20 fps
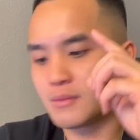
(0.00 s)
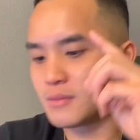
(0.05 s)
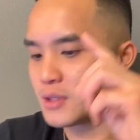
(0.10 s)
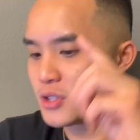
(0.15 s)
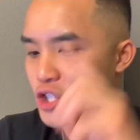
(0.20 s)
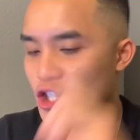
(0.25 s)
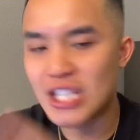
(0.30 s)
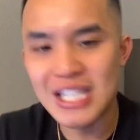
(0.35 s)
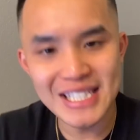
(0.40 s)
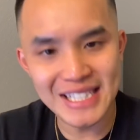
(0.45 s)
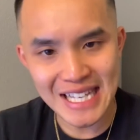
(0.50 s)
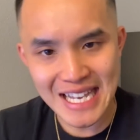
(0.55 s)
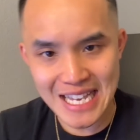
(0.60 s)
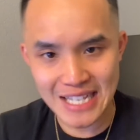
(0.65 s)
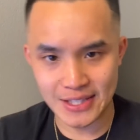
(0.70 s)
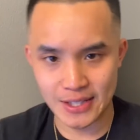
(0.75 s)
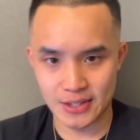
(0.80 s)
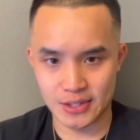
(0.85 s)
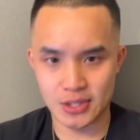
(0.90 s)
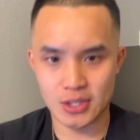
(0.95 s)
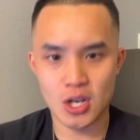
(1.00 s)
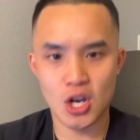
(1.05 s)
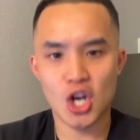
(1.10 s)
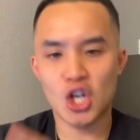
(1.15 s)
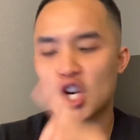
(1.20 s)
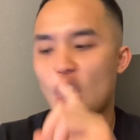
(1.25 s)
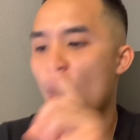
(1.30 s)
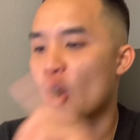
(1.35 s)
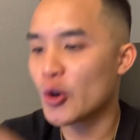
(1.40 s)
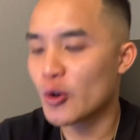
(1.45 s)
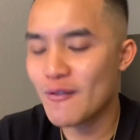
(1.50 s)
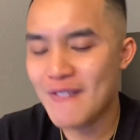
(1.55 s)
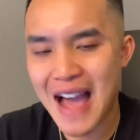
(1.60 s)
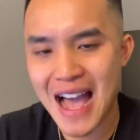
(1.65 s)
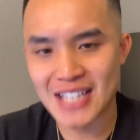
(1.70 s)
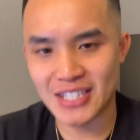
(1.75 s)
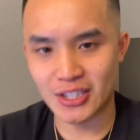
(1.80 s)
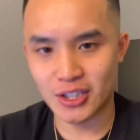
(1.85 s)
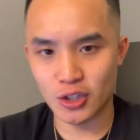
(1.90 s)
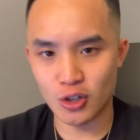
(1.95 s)
diseases,
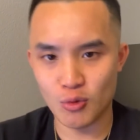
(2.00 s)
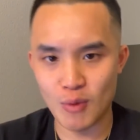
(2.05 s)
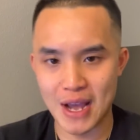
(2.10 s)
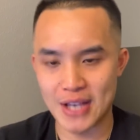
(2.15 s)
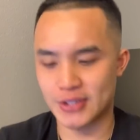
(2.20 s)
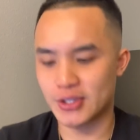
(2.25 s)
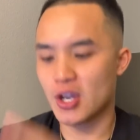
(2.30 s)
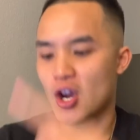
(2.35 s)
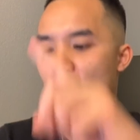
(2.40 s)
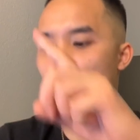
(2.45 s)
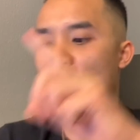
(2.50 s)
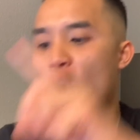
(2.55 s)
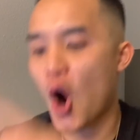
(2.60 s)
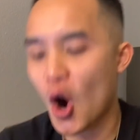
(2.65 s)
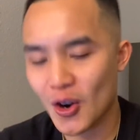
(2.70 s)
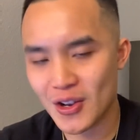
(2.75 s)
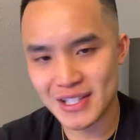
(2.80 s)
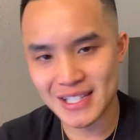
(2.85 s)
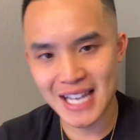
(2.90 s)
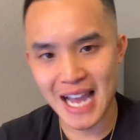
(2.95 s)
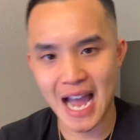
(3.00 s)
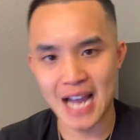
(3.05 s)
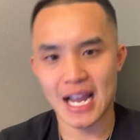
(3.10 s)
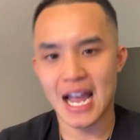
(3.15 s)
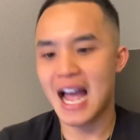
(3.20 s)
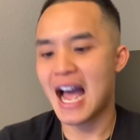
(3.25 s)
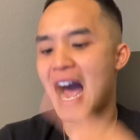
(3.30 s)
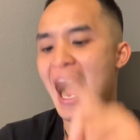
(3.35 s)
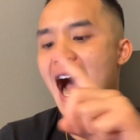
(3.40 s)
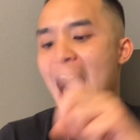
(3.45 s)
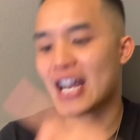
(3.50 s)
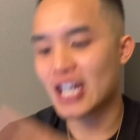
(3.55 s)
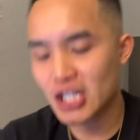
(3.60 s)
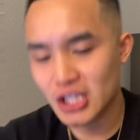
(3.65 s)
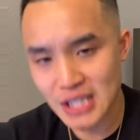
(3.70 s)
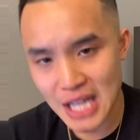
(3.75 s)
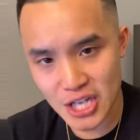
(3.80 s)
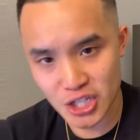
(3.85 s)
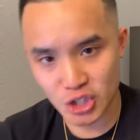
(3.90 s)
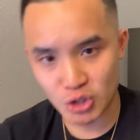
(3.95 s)
cardiovascular arrest, heart attack, high
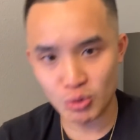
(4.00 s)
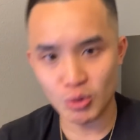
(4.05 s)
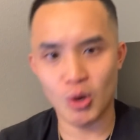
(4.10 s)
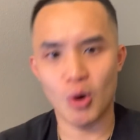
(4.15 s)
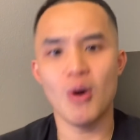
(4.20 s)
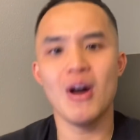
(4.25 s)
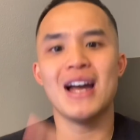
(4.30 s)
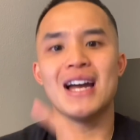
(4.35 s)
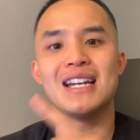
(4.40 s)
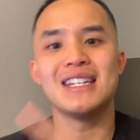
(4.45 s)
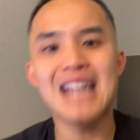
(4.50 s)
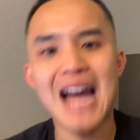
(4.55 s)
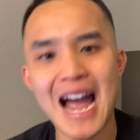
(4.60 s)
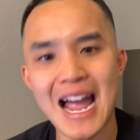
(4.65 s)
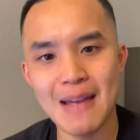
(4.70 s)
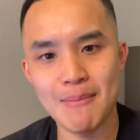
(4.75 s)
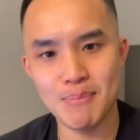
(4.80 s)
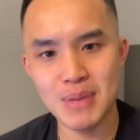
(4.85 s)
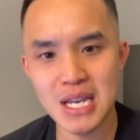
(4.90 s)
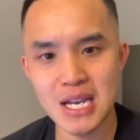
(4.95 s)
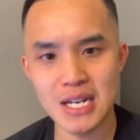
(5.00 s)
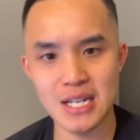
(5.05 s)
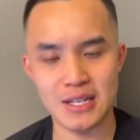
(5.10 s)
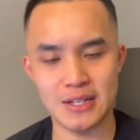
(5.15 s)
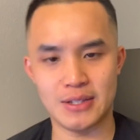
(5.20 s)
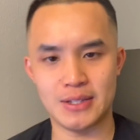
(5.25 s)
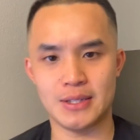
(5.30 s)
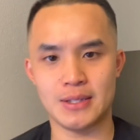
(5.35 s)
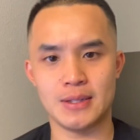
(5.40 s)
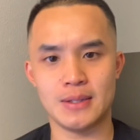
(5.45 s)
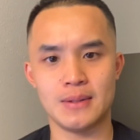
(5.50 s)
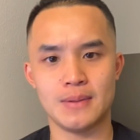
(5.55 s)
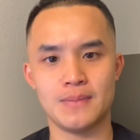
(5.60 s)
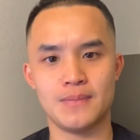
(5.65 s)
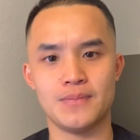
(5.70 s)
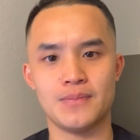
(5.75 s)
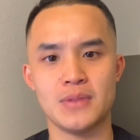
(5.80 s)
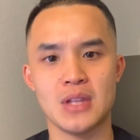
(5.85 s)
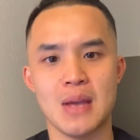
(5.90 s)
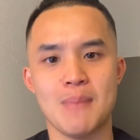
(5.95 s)
cholesterol, diabetes?
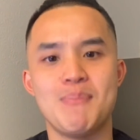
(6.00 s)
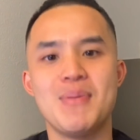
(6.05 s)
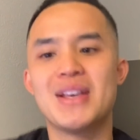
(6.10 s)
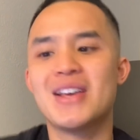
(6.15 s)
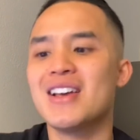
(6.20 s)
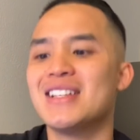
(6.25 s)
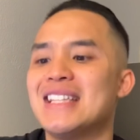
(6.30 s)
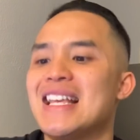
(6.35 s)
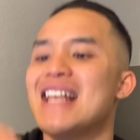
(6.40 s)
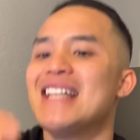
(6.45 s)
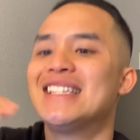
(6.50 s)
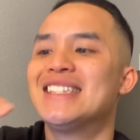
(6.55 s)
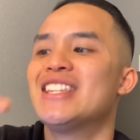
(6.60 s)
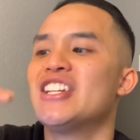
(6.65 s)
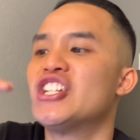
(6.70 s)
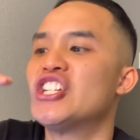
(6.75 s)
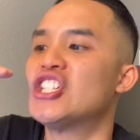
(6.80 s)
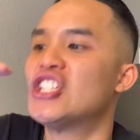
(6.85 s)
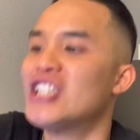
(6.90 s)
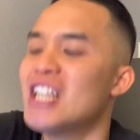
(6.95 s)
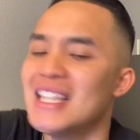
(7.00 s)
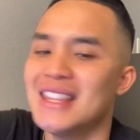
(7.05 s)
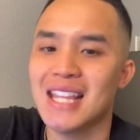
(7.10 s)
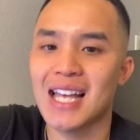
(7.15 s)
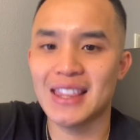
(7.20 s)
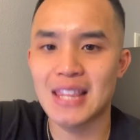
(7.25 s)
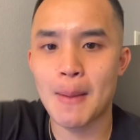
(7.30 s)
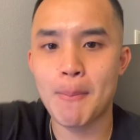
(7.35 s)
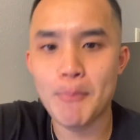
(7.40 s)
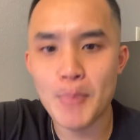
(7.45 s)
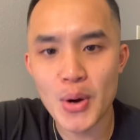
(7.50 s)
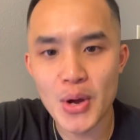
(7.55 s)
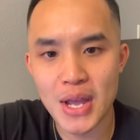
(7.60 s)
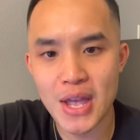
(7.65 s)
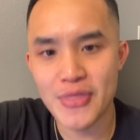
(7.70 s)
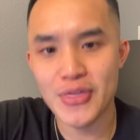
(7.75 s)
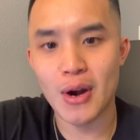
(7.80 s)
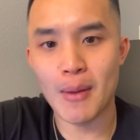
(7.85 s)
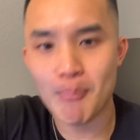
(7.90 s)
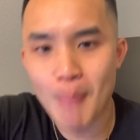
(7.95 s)
Because it's the shit that they put
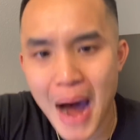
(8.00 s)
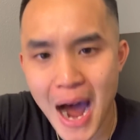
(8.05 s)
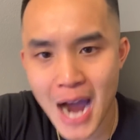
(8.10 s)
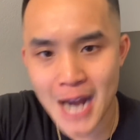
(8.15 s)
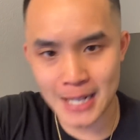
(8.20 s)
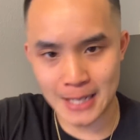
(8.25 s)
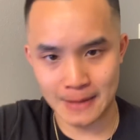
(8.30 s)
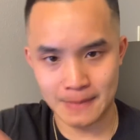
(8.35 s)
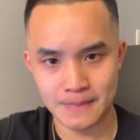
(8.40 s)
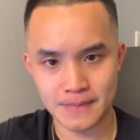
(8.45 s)
in their body.